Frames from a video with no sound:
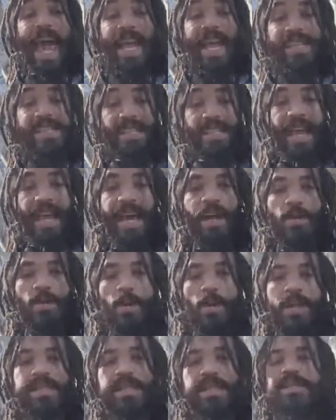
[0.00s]
asking that
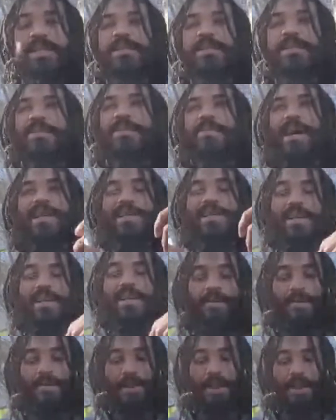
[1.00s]
question to
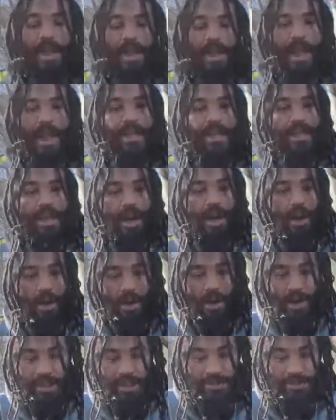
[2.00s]
myself and the
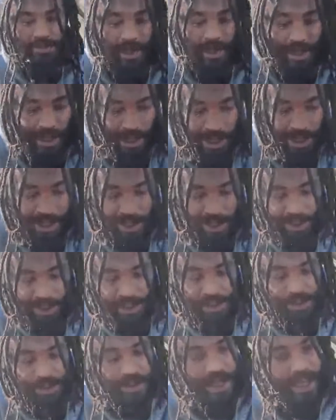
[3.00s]
cards, right?
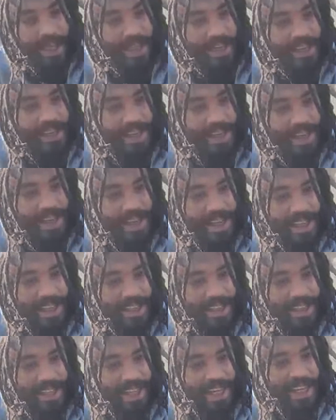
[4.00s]
You get
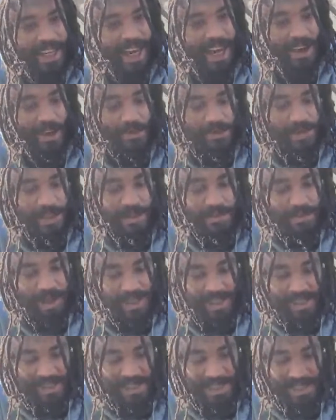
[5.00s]
laid out some
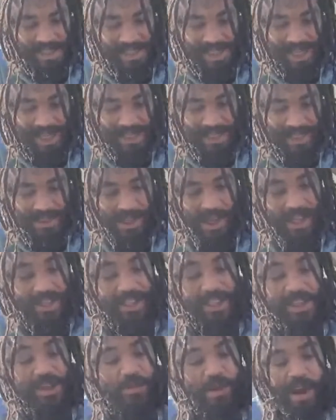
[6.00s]
messages.
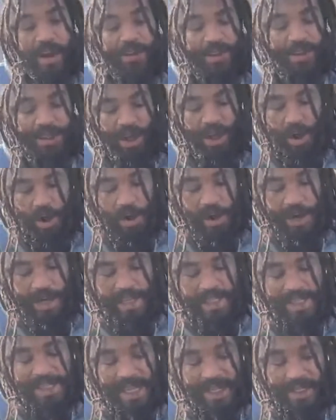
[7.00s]
Got the crown in the heart,
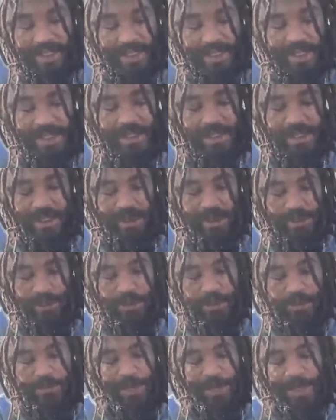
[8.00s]
intelligence,
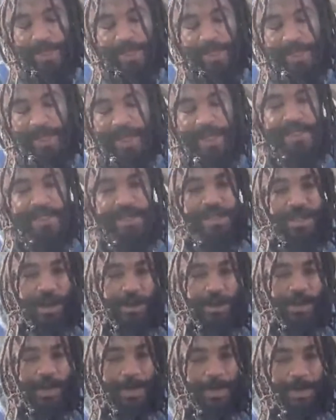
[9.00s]
exuberant, and
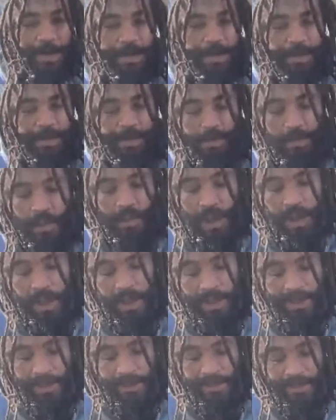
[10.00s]
determined.
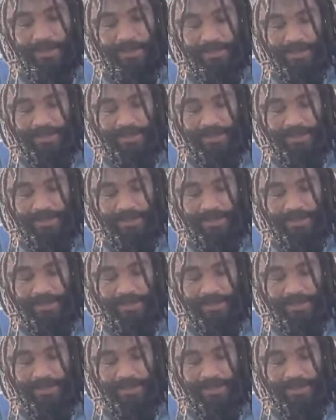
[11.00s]
Um,